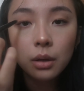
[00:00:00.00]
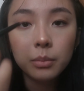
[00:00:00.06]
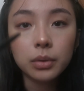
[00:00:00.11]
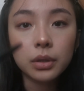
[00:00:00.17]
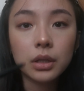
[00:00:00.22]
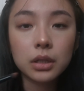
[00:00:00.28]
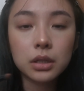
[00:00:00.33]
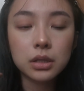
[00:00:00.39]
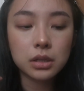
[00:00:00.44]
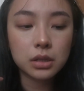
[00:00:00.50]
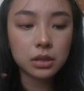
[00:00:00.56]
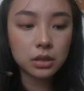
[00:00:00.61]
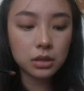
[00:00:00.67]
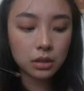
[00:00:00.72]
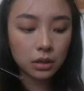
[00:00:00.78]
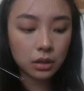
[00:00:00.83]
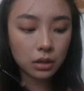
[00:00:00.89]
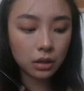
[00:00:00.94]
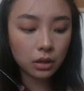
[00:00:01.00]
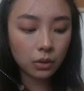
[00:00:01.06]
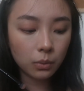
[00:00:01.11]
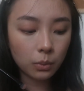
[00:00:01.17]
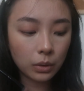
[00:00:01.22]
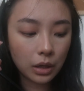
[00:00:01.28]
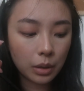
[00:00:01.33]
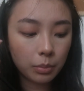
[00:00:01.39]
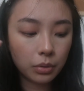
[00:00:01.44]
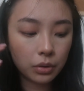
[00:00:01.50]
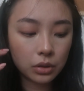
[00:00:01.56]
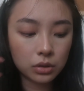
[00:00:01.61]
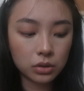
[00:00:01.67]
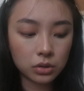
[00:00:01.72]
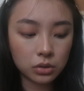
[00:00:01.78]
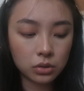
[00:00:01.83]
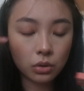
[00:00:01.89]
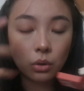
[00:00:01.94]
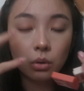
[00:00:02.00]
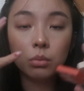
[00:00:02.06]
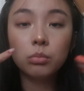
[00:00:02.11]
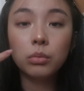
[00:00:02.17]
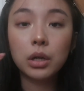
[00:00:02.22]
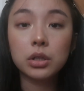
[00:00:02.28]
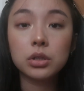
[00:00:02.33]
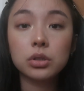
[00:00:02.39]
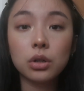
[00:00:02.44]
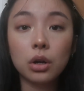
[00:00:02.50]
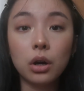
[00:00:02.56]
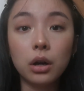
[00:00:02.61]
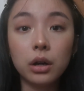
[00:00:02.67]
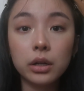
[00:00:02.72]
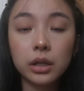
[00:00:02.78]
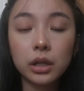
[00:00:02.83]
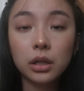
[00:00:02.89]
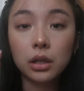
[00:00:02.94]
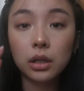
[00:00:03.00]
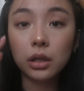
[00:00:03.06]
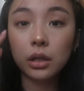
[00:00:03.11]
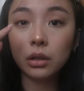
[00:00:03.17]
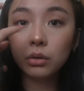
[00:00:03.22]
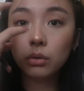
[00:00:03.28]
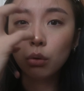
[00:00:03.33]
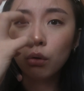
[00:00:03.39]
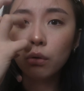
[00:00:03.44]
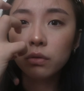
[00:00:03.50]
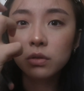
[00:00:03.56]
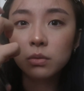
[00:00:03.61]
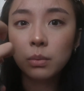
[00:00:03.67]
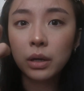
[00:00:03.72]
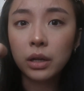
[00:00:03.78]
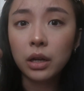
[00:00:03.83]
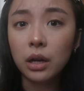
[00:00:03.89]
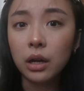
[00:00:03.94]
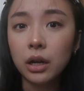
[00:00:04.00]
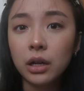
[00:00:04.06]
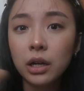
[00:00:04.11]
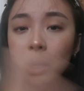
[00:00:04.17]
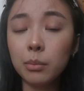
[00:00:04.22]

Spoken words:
because when I put so much on, it engulfs my eye.